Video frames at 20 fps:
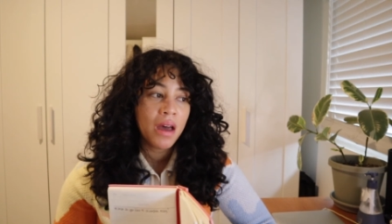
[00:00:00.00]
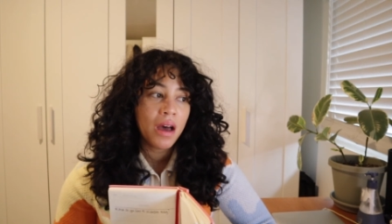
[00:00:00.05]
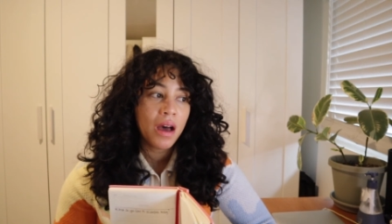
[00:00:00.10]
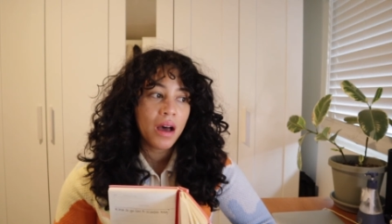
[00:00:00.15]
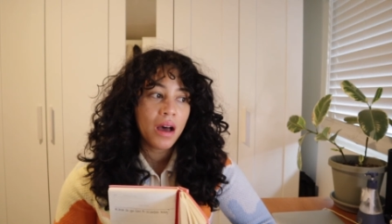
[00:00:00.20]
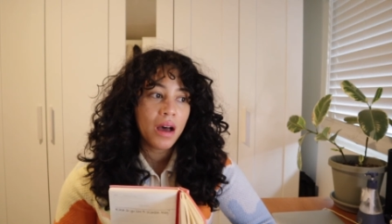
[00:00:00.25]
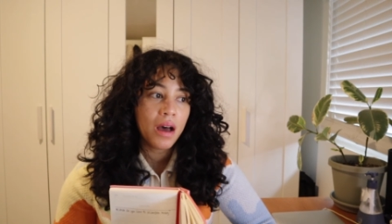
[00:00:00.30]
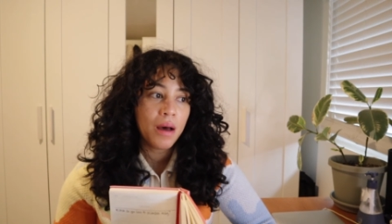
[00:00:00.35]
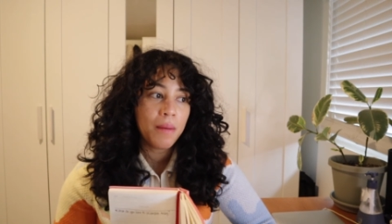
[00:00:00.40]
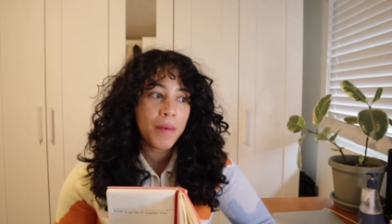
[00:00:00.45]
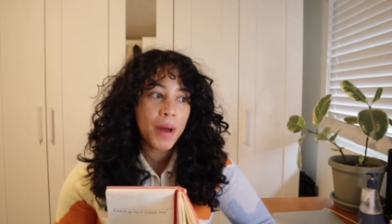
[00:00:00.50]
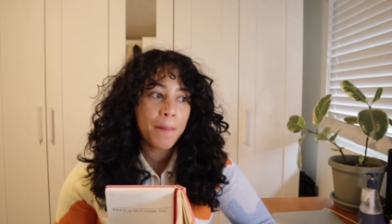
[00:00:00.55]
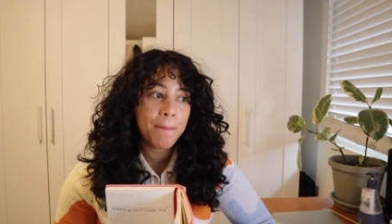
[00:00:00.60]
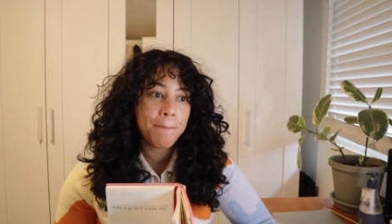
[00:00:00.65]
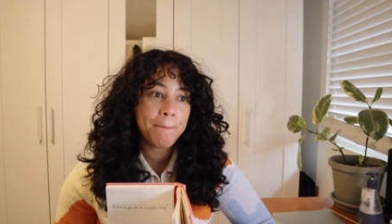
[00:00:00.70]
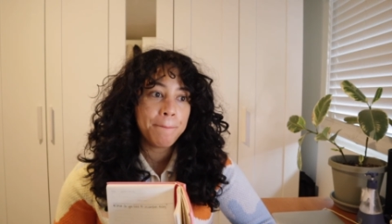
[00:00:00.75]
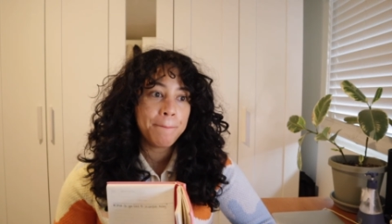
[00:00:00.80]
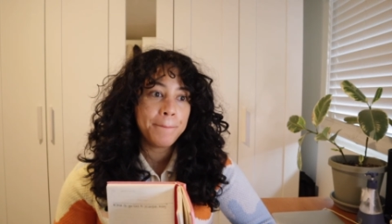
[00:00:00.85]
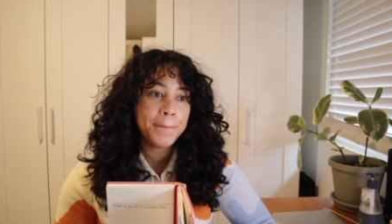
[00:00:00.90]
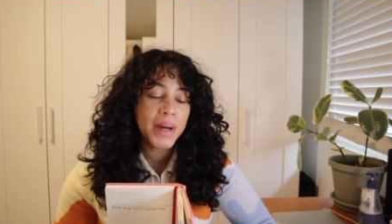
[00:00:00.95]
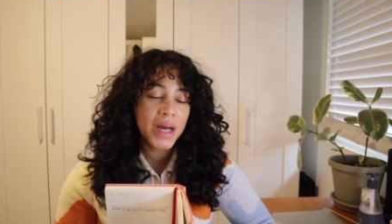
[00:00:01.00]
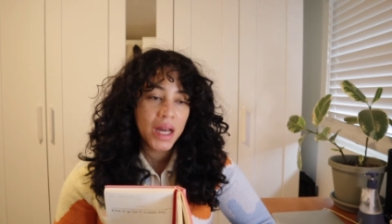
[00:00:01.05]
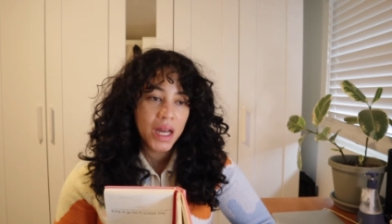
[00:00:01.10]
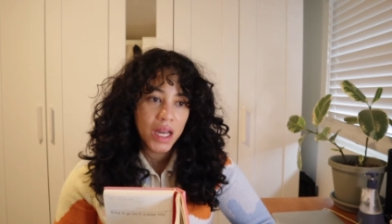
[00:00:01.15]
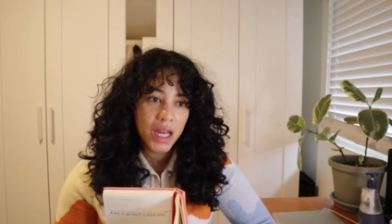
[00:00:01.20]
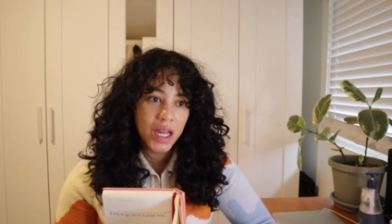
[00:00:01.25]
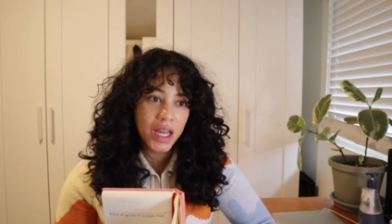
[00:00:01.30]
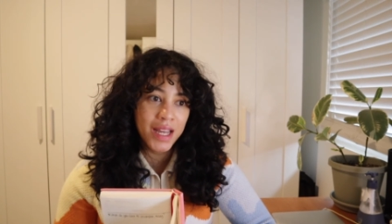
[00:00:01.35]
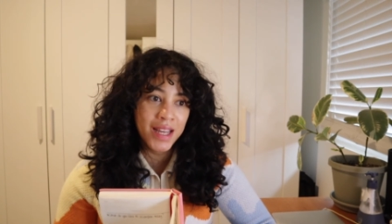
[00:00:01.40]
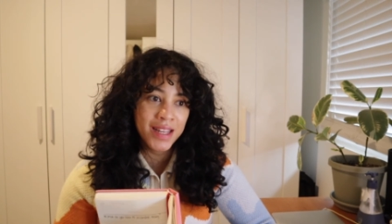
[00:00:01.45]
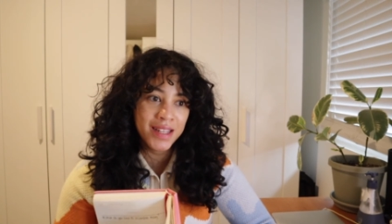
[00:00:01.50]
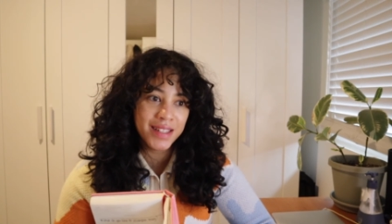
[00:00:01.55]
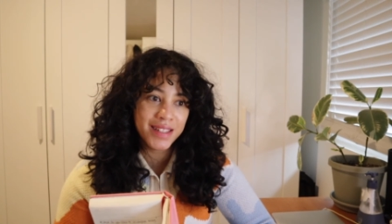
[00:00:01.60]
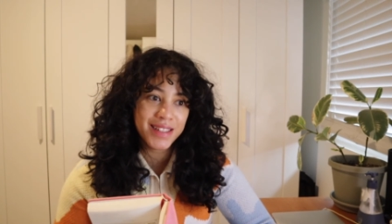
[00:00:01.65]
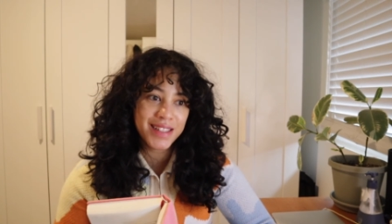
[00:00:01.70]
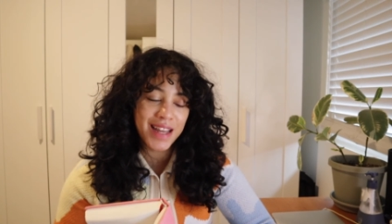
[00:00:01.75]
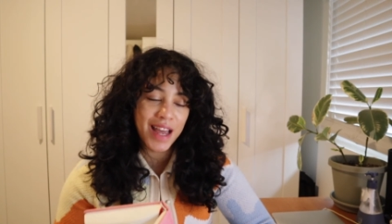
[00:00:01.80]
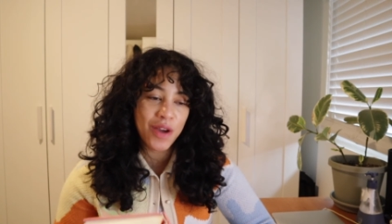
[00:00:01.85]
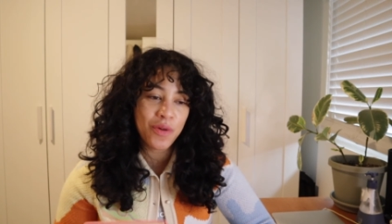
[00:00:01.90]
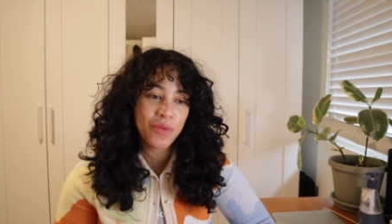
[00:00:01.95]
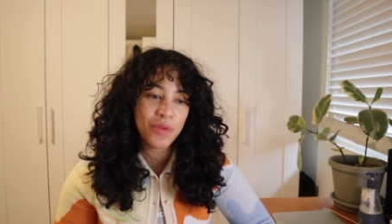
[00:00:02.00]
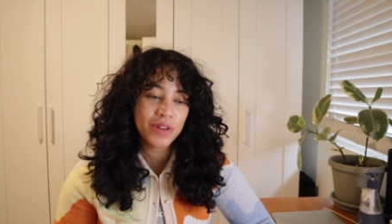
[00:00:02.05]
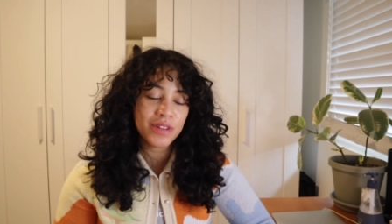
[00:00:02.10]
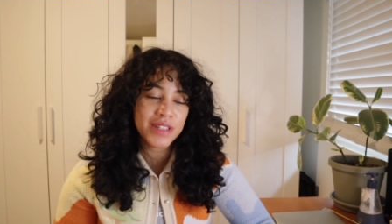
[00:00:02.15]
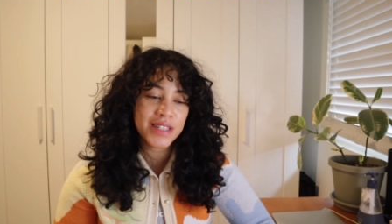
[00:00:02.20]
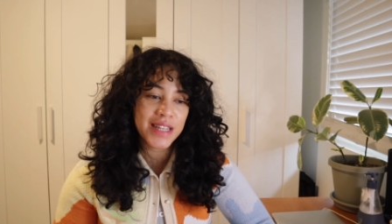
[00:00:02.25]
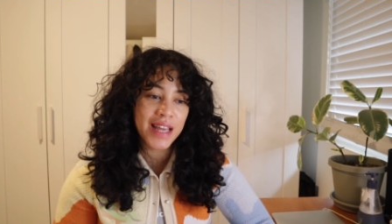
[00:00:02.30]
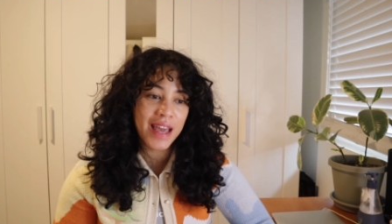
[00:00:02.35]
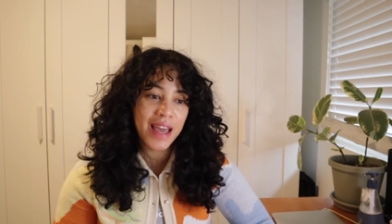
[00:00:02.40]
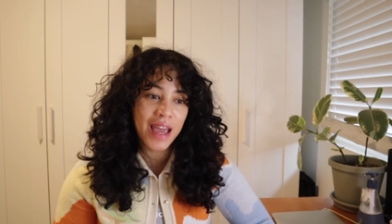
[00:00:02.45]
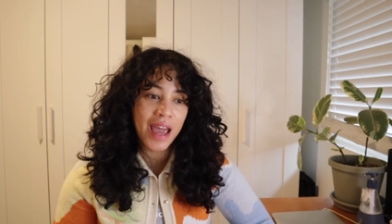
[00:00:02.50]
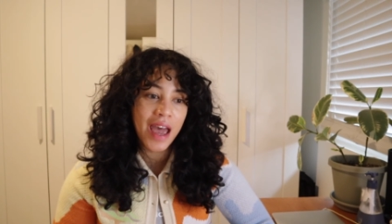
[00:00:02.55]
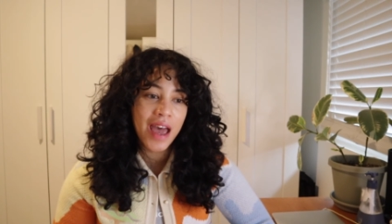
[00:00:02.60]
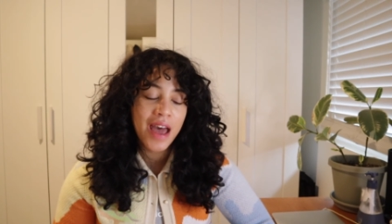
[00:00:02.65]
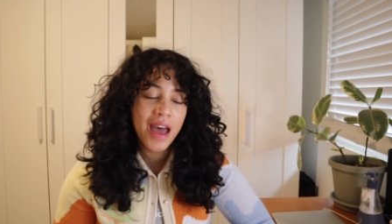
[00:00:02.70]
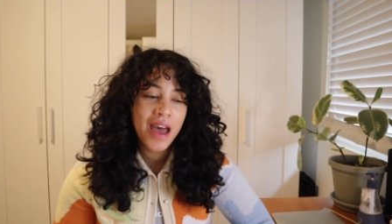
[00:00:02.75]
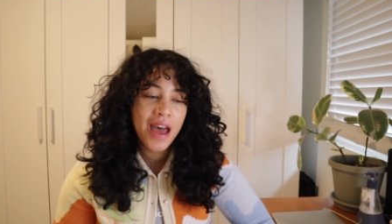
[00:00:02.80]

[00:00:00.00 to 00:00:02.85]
but I will say